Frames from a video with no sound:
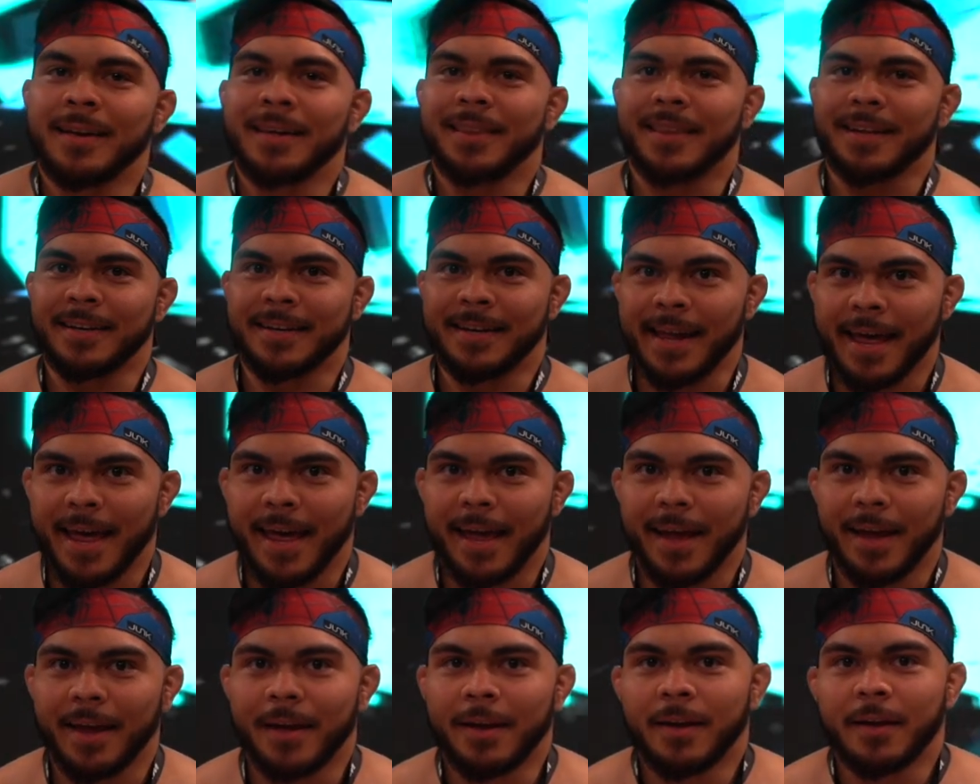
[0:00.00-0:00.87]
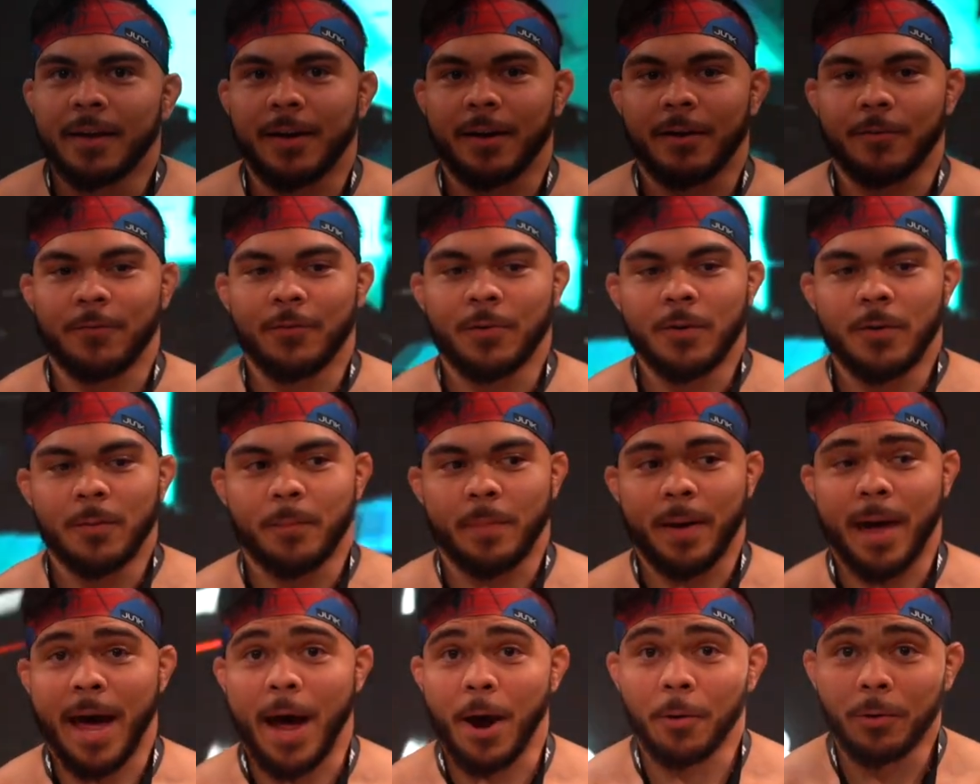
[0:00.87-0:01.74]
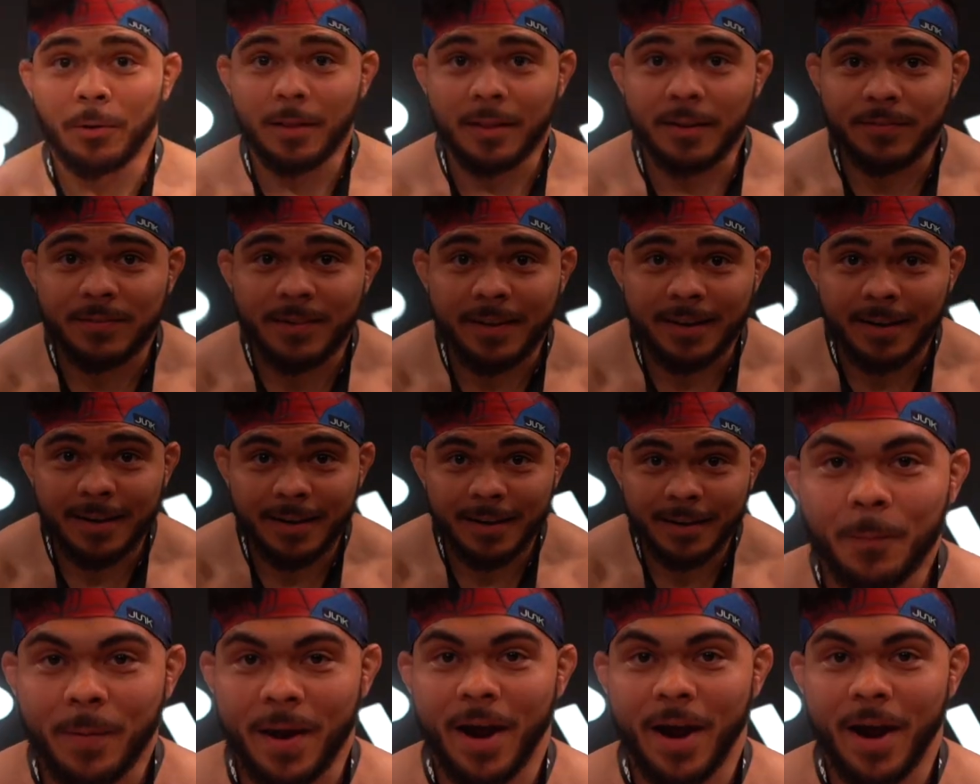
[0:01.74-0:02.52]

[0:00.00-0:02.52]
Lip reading: the day of powerlifting,